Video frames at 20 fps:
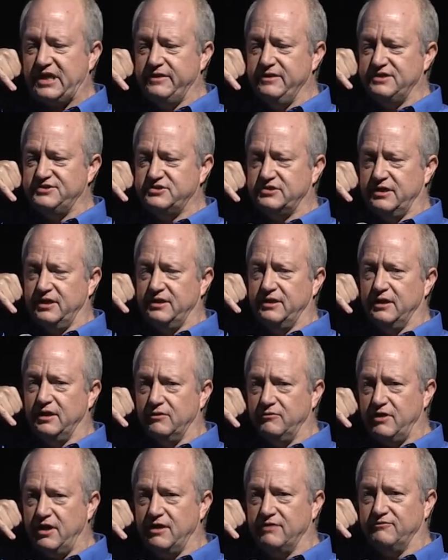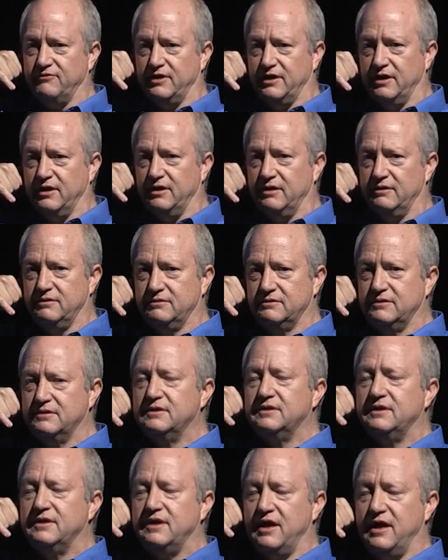They said, uh, we have uh,
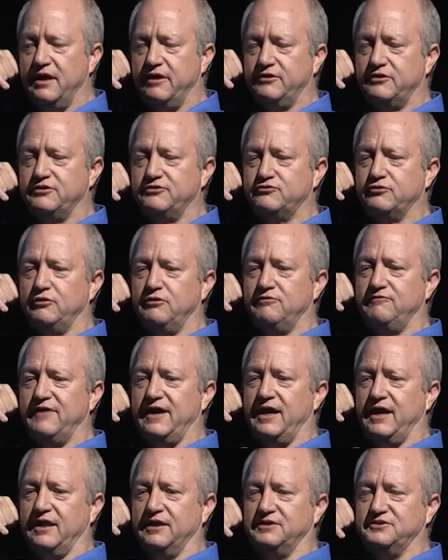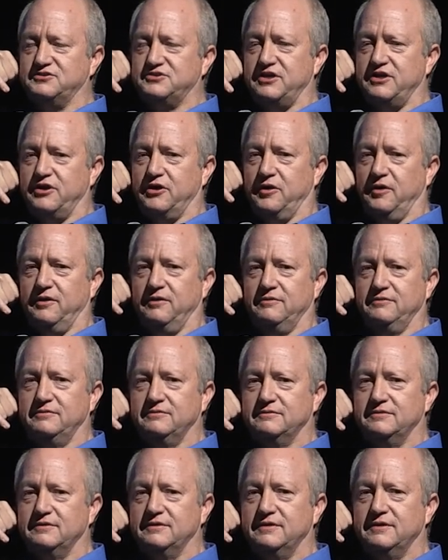out of control violence here.
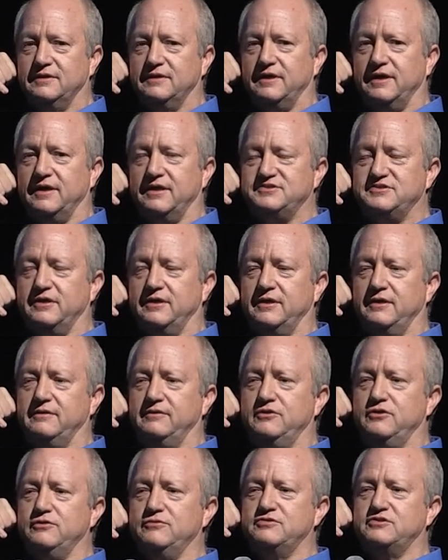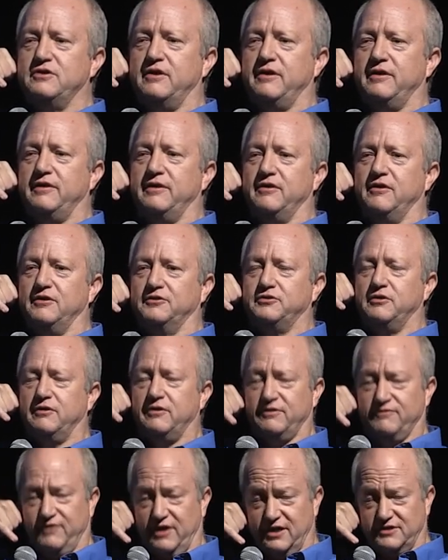And I said, You started an
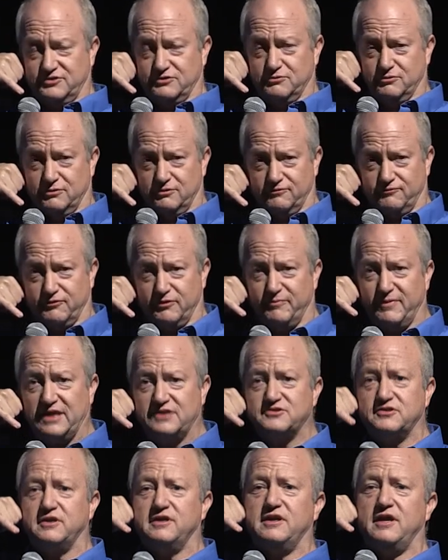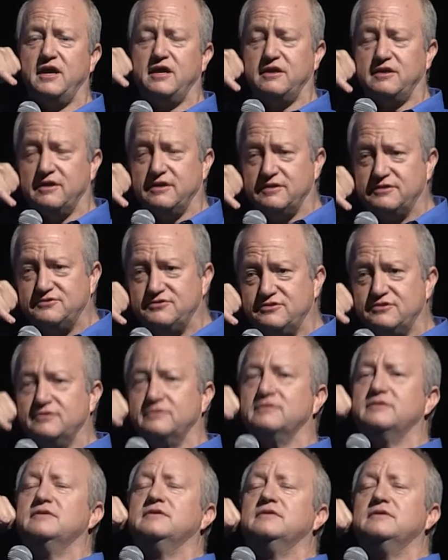alternative high school for Mexican gang kids?
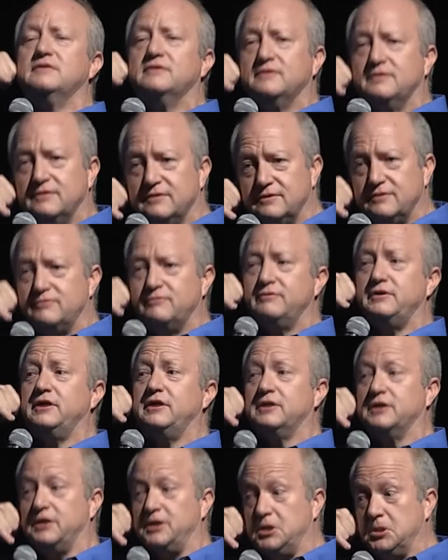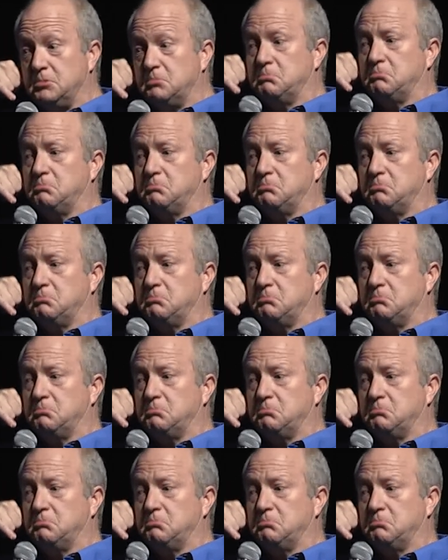Really?